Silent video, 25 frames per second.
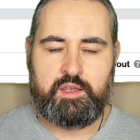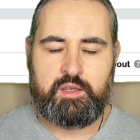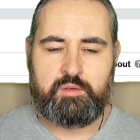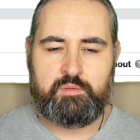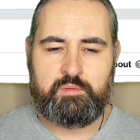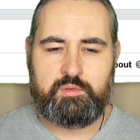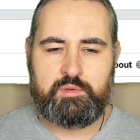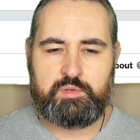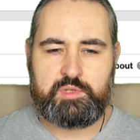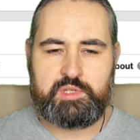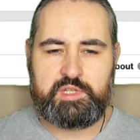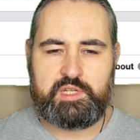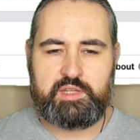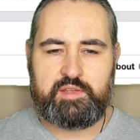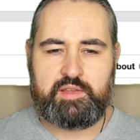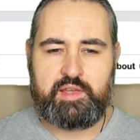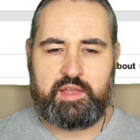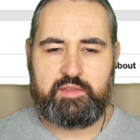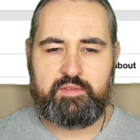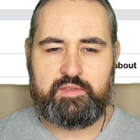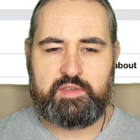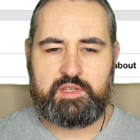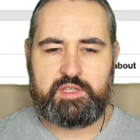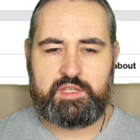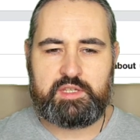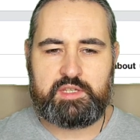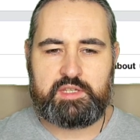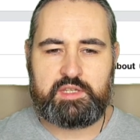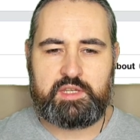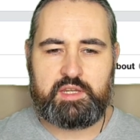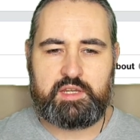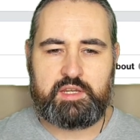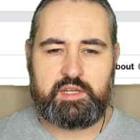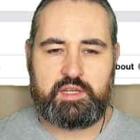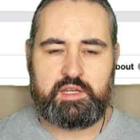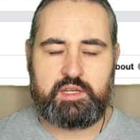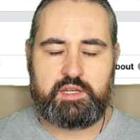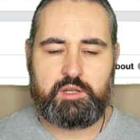we will see that this is
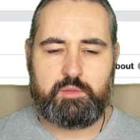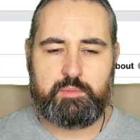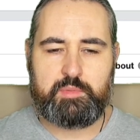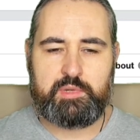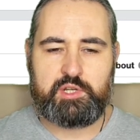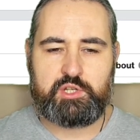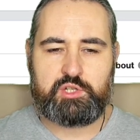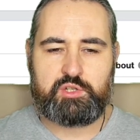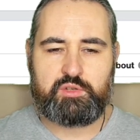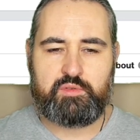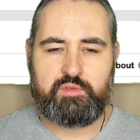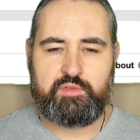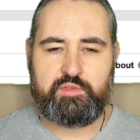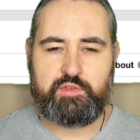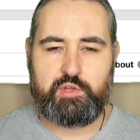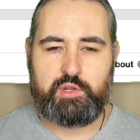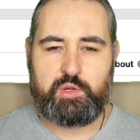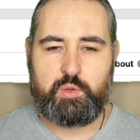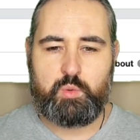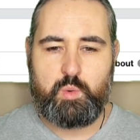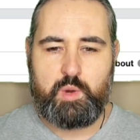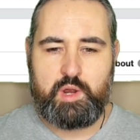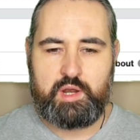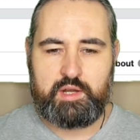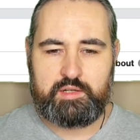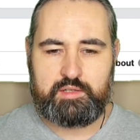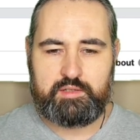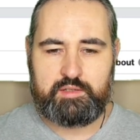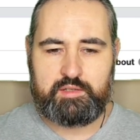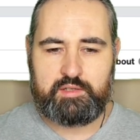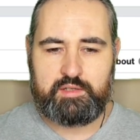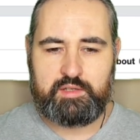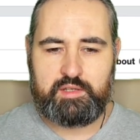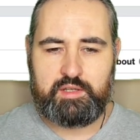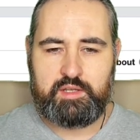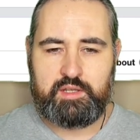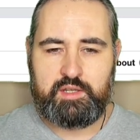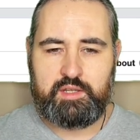a combination of 31
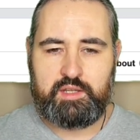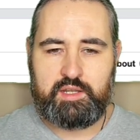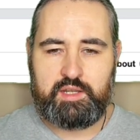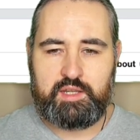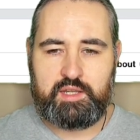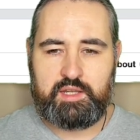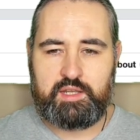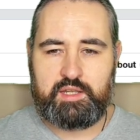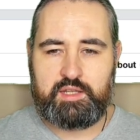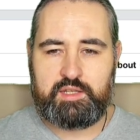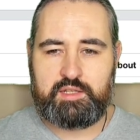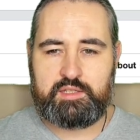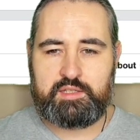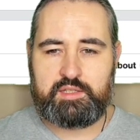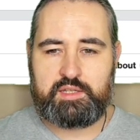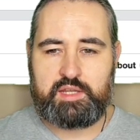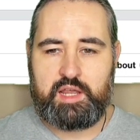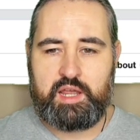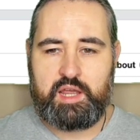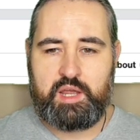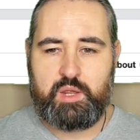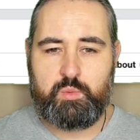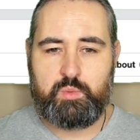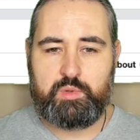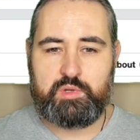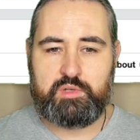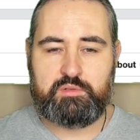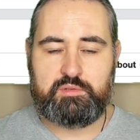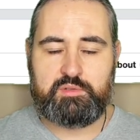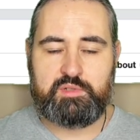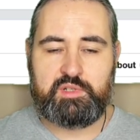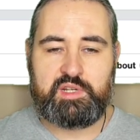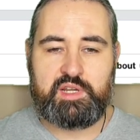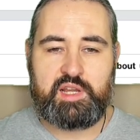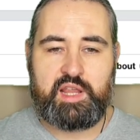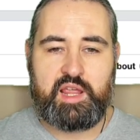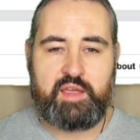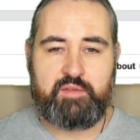and I will
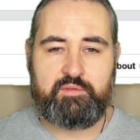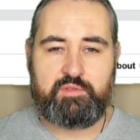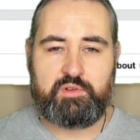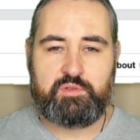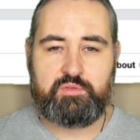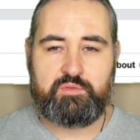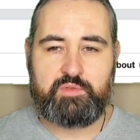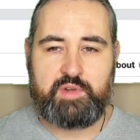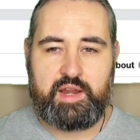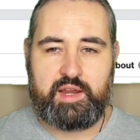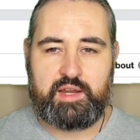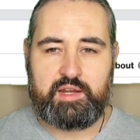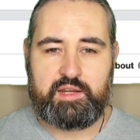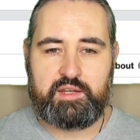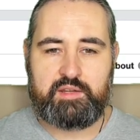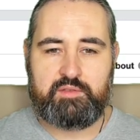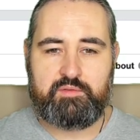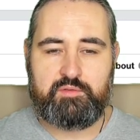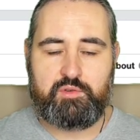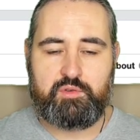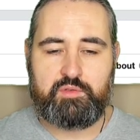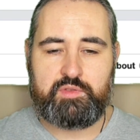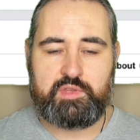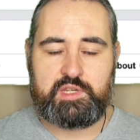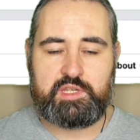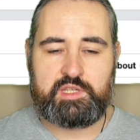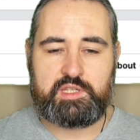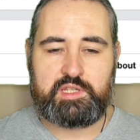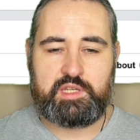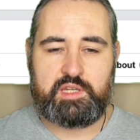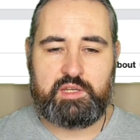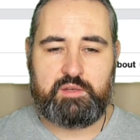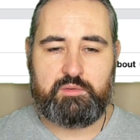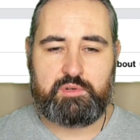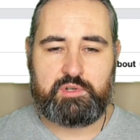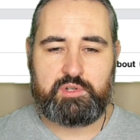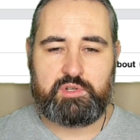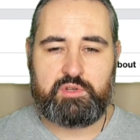never rank for these
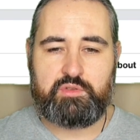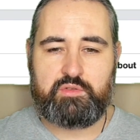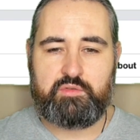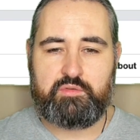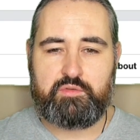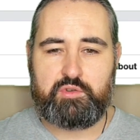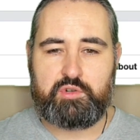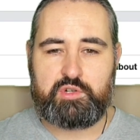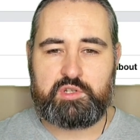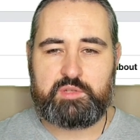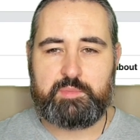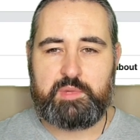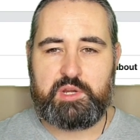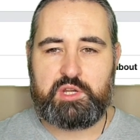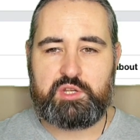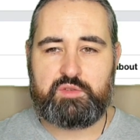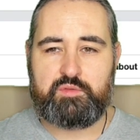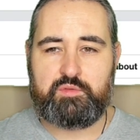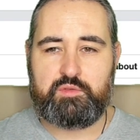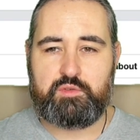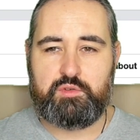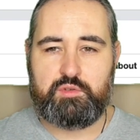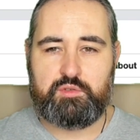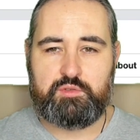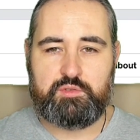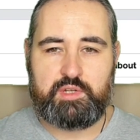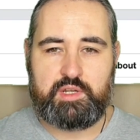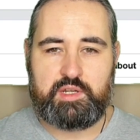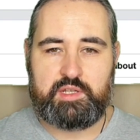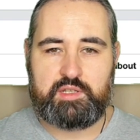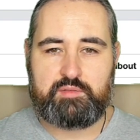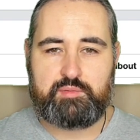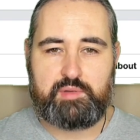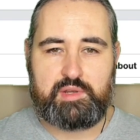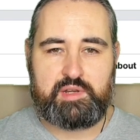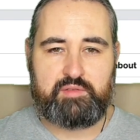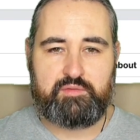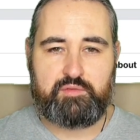keywords on the first page of Google in
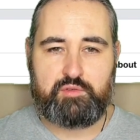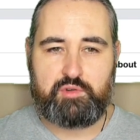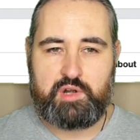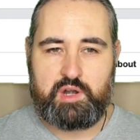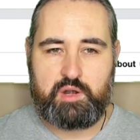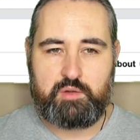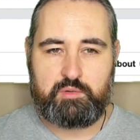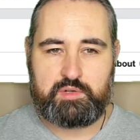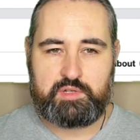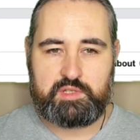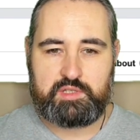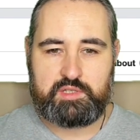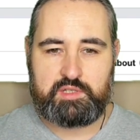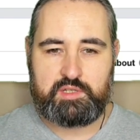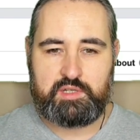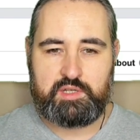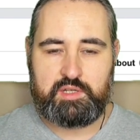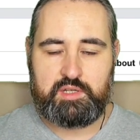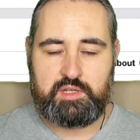24 hours.